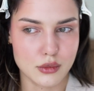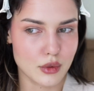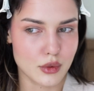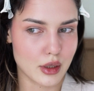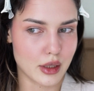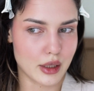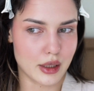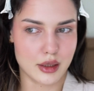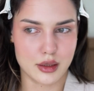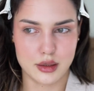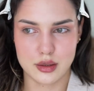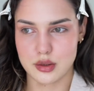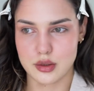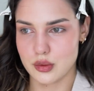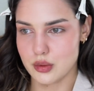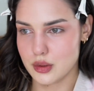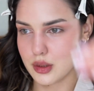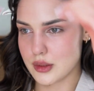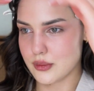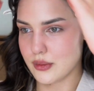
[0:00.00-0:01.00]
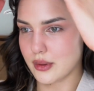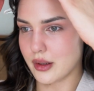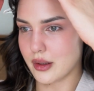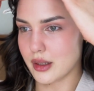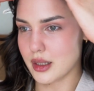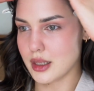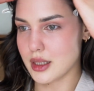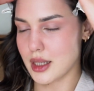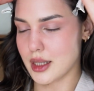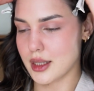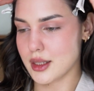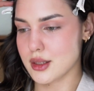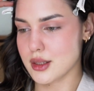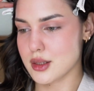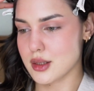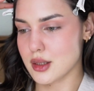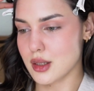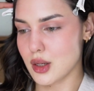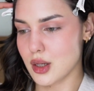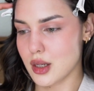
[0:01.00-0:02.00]
Okay, so it's very
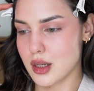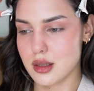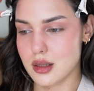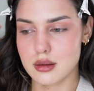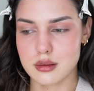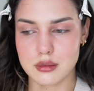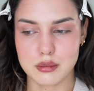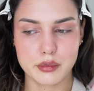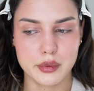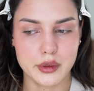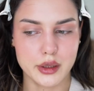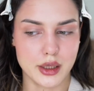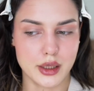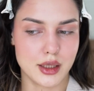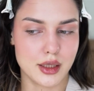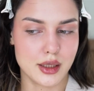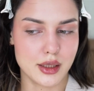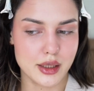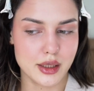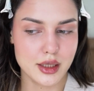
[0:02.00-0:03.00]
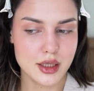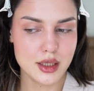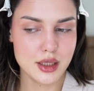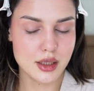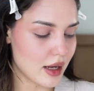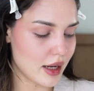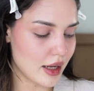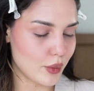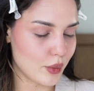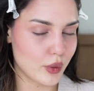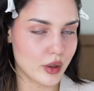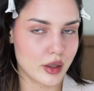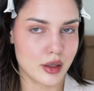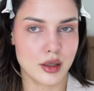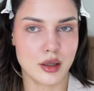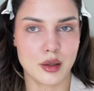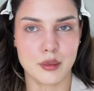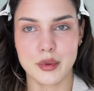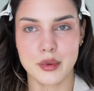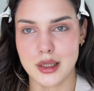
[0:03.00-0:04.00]
nice and blended. I
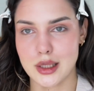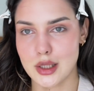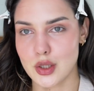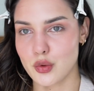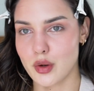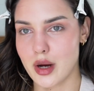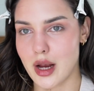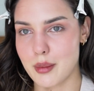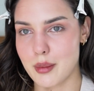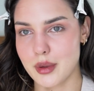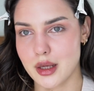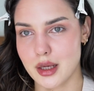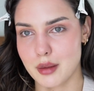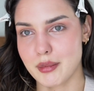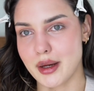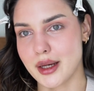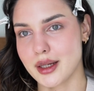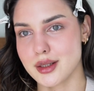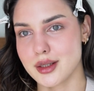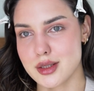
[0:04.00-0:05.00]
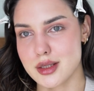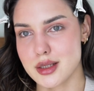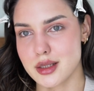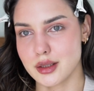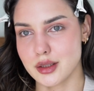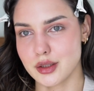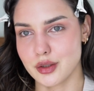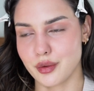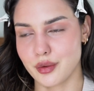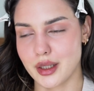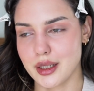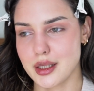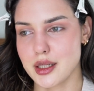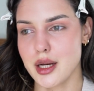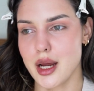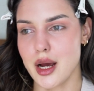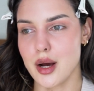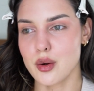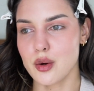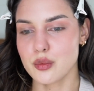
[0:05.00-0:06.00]
will be grabbing my concealer right
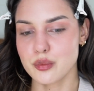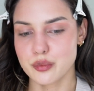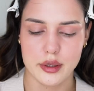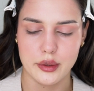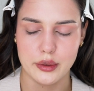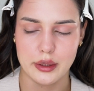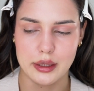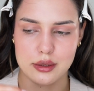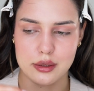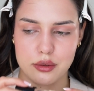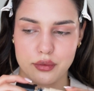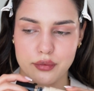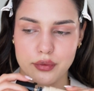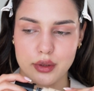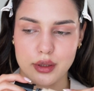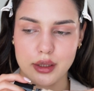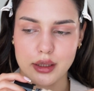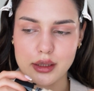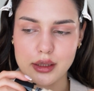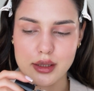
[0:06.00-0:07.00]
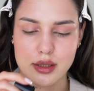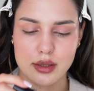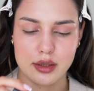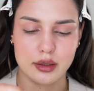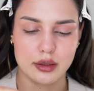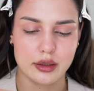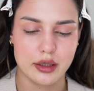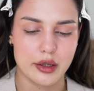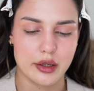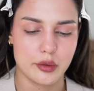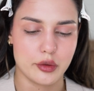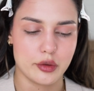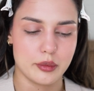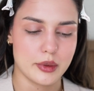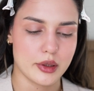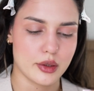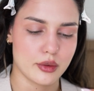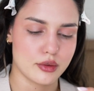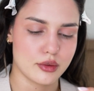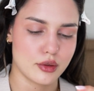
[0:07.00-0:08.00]
now. Okay, so for the concealer, I will be
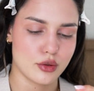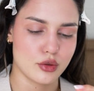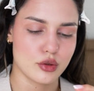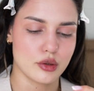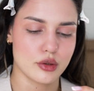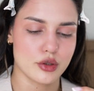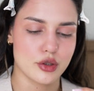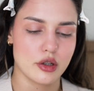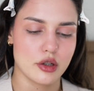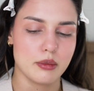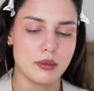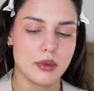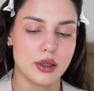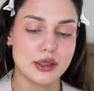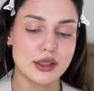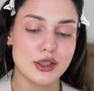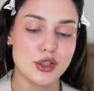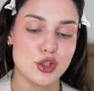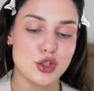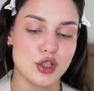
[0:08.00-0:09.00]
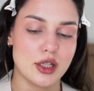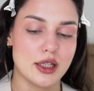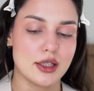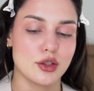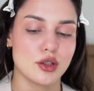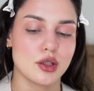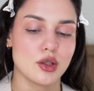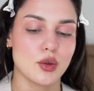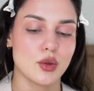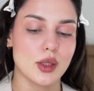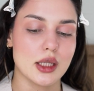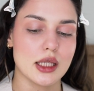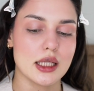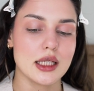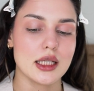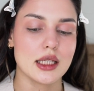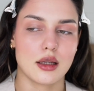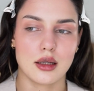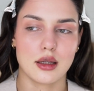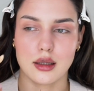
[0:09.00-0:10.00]
using Giorgio Armani shade
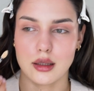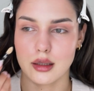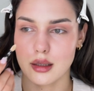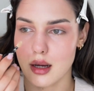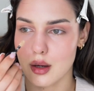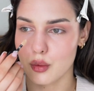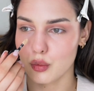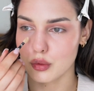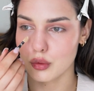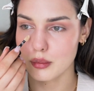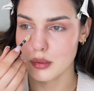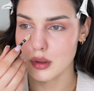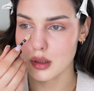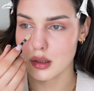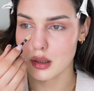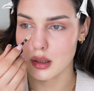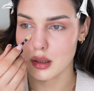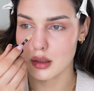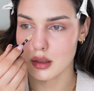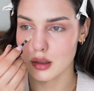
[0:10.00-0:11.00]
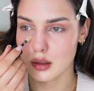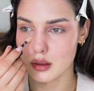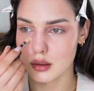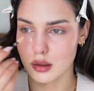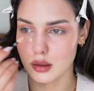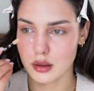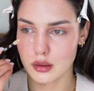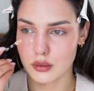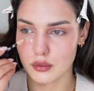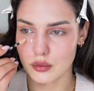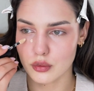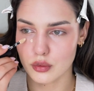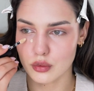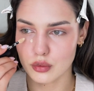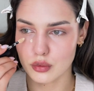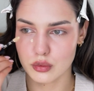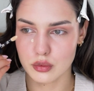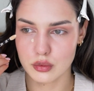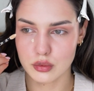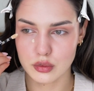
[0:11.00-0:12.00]
3, and I will be adding like a
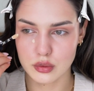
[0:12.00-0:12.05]
few